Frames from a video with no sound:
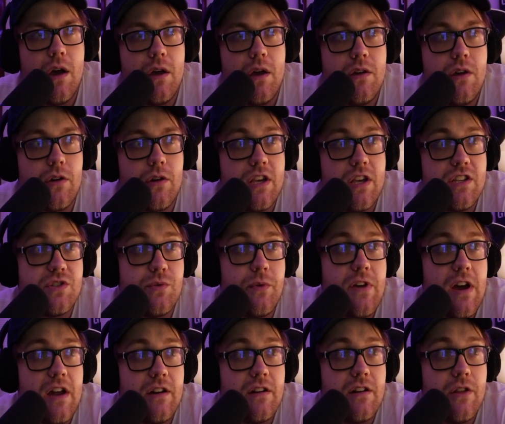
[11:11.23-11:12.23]
Okay, so we've
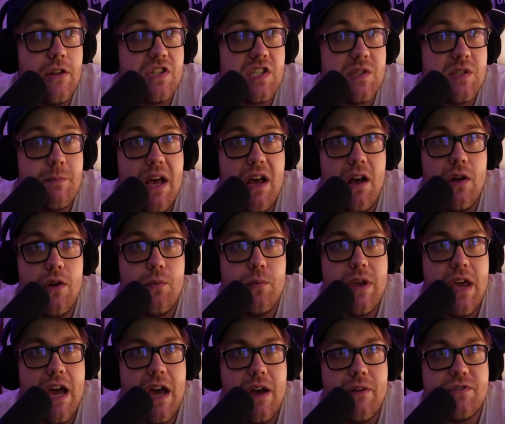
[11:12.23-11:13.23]
got another spell.
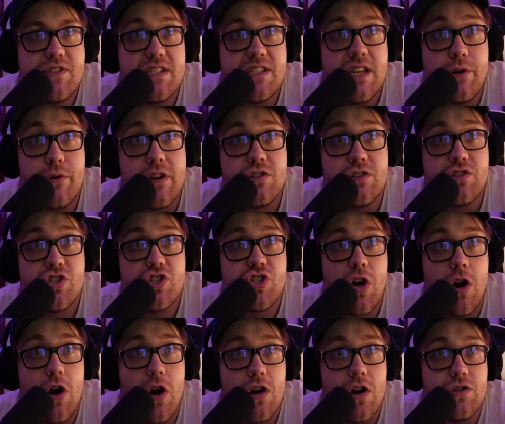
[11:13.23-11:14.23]
We have Sarians
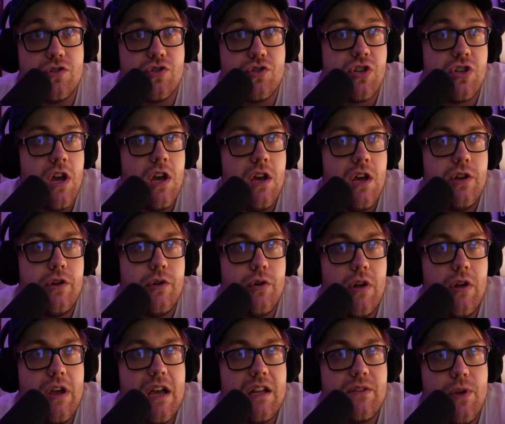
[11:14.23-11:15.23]
Charge. You can
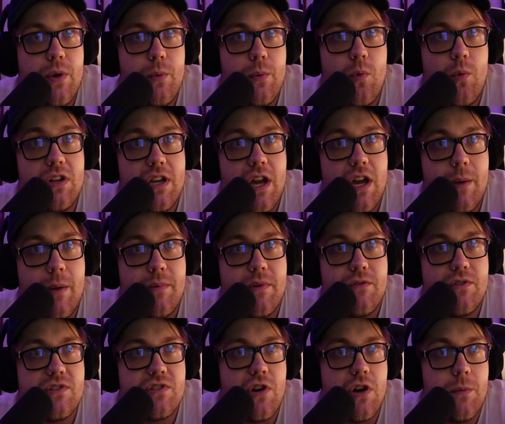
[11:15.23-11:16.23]
only activate one copy of
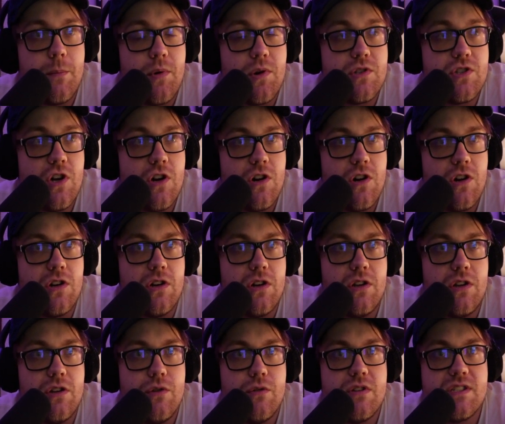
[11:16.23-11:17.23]
this card per turn.
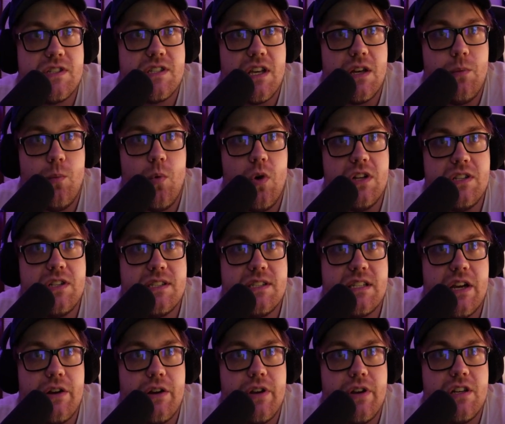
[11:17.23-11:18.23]
You can send one
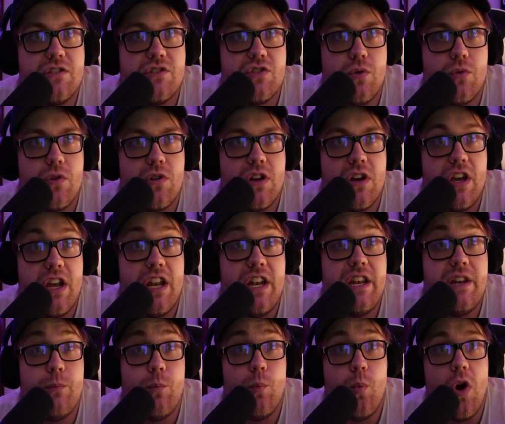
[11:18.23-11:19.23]
Sarians or
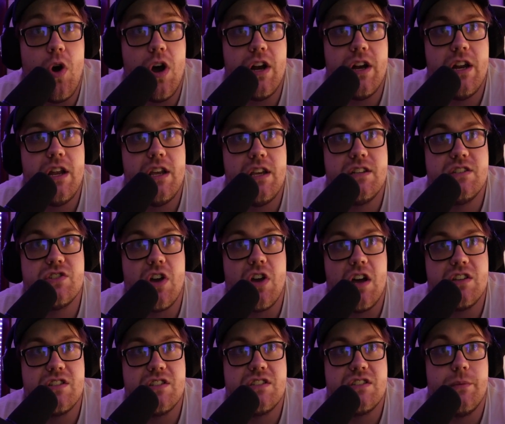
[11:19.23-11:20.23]
one
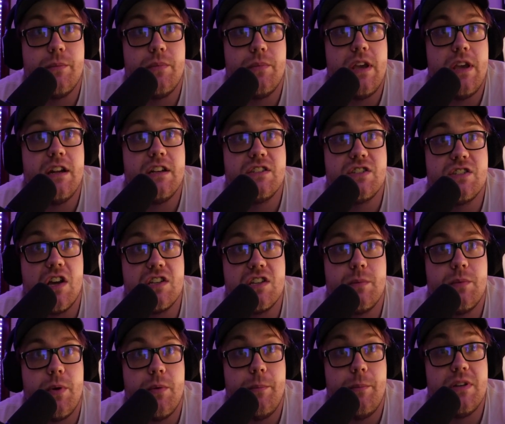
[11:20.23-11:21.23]

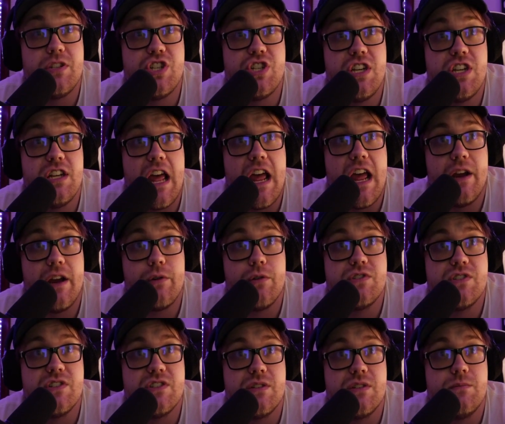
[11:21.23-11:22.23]
inexhaustible machine aggro
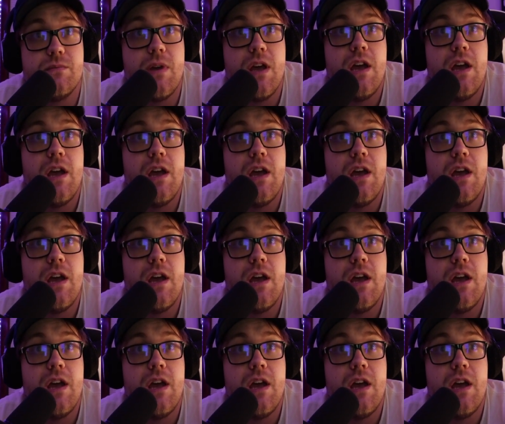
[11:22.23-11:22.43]
system